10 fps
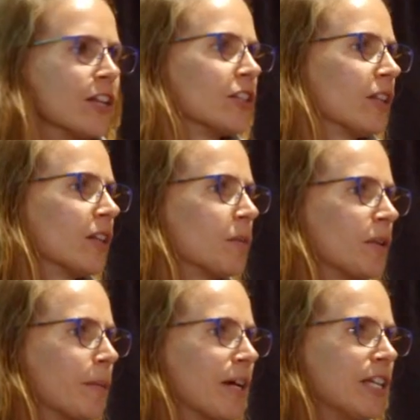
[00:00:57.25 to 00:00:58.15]
So a little
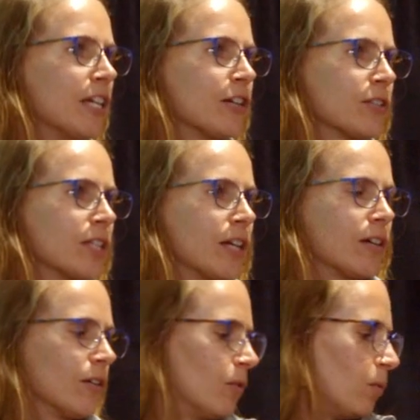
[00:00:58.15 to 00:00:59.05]
bit about
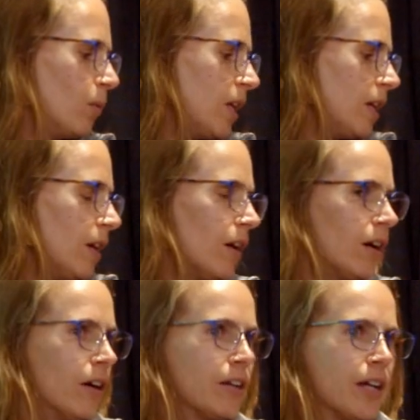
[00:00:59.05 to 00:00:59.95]
EcoCycle. We
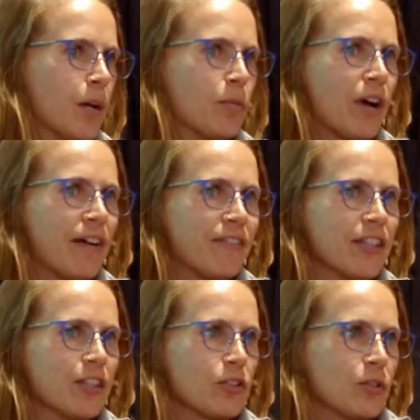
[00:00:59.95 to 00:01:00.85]
are a
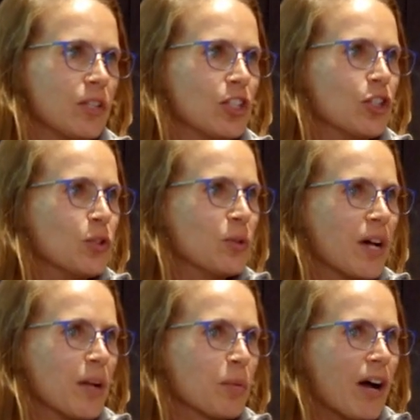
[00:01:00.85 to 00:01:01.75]
nonprofit. There's only 2
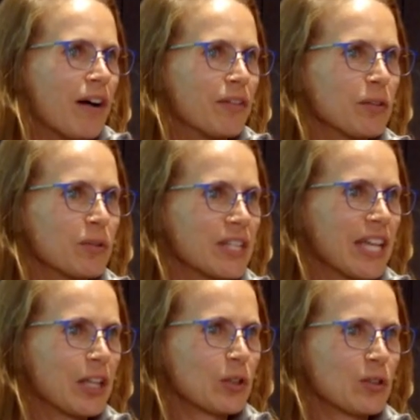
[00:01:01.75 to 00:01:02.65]
nonprofit
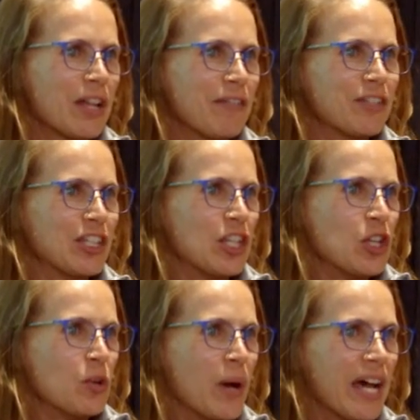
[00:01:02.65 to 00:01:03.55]
recyclers left in
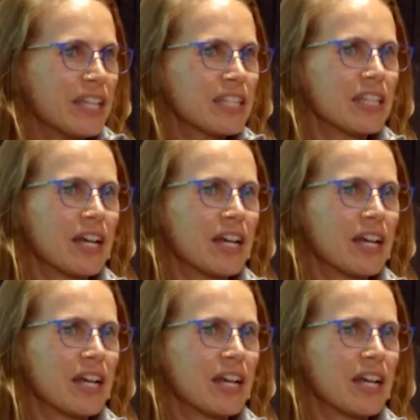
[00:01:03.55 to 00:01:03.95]
the US.